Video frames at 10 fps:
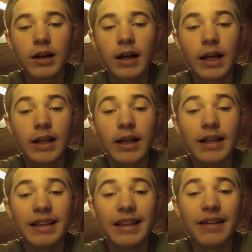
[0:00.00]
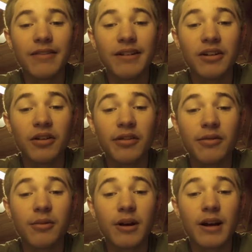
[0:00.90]
And they didn't leave until
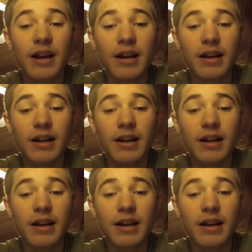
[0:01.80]
3.